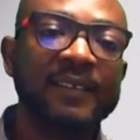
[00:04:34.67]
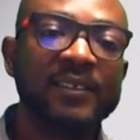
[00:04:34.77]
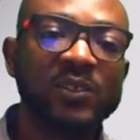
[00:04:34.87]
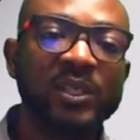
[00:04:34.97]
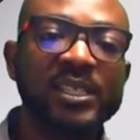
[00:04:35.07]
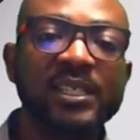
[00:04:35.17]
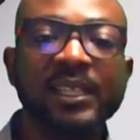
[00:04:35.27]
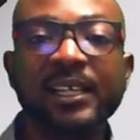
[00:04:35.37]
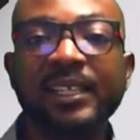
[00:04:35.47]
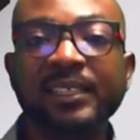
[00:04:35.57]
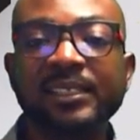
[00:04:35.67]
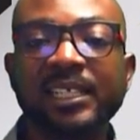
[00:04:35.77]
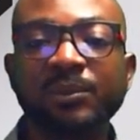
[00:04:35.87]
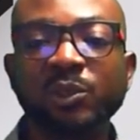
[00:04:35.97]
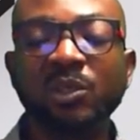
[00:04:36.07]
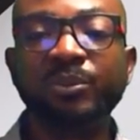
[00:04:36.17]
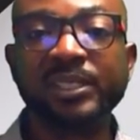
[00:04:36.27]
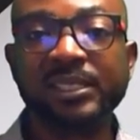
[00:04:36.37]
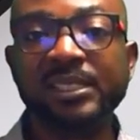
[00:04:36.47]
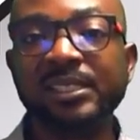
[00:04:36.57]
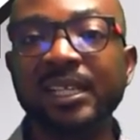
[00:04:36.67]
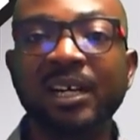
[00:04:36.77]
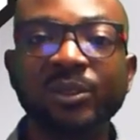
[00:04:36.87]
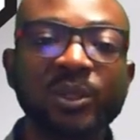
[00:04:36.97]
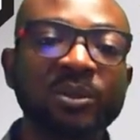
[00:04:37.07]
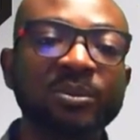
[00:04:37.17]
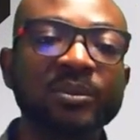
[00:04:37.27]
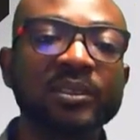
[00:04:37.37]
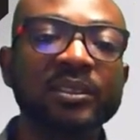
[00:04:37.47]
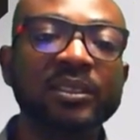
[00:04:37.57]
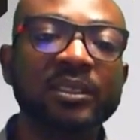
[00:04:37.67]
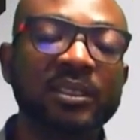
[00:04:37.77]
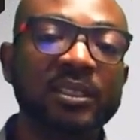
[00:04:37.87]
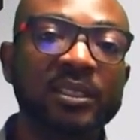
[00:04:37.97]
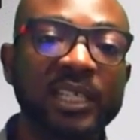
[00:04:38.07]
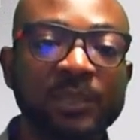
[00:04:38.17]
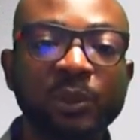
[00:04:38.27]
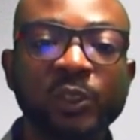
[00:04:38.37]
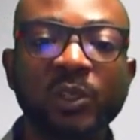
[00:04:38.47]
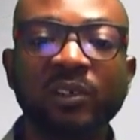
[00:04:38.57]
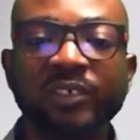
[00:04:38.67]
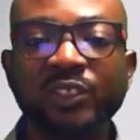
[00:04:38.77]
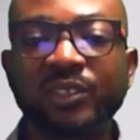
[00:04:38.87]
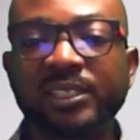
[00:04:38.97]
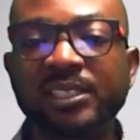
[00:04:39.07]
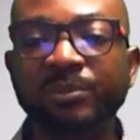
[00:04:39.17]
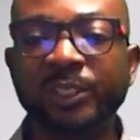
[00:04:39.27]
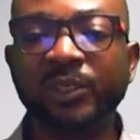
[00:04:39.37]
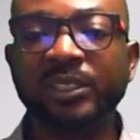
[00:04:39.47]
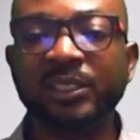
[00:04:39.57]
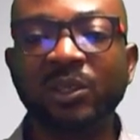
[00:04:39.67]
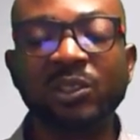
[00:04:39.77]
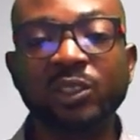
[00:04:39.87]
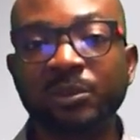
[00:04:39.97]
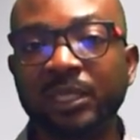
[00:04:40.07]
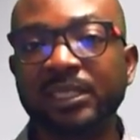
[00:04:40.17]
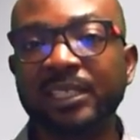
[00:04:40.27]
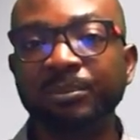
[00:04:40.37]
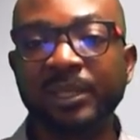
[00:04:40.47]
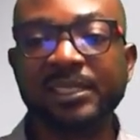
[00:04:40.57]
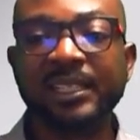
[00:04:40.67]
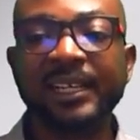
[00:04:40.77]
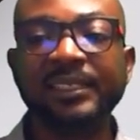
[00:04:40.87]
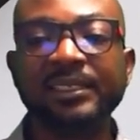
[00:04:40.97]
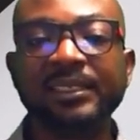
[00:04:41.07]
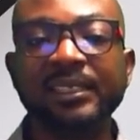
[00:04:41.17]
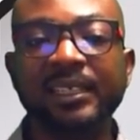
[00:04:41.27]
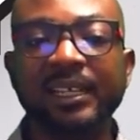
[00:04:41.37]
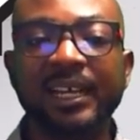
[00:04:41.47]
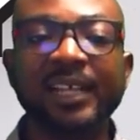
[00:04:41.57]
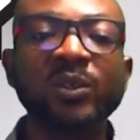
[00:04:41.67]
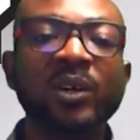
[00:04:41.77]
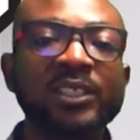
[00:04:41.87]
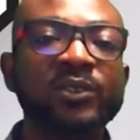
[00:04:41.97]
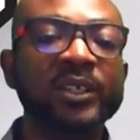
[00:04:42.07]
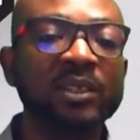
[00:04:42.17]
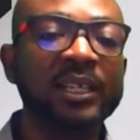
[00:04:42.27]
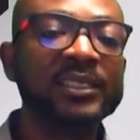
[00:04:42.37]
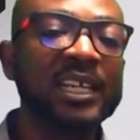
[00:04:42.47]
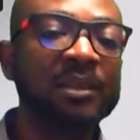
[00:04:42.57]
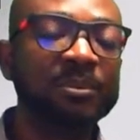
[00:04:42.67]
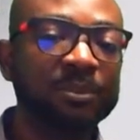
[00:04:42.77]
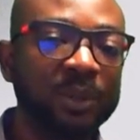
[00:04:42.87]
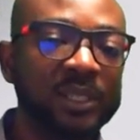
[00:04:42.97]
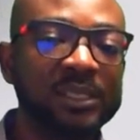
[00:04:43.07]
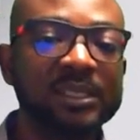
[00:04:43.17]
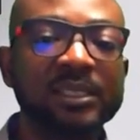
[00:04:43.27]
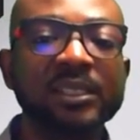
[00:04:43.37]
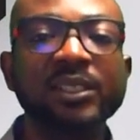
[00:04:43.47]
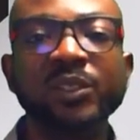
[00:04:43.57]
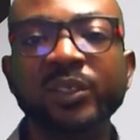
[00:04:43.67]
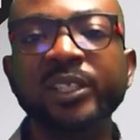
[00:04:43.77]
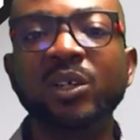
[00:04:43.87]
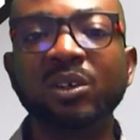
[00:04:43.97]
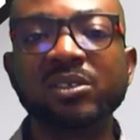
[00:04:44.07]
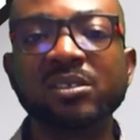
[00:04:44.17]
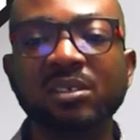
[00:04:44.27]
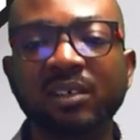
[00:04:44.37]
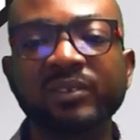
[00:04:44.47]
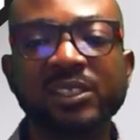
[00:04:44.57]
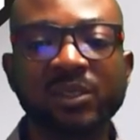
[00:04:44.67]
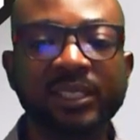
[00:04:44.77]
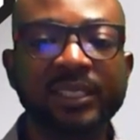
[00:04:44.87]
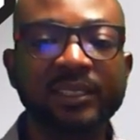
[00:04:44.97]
So it is clear that the exposure precedes the outcome. The exposure of interest is measured in all subjects at baseline and or at regular time points during the course of the study.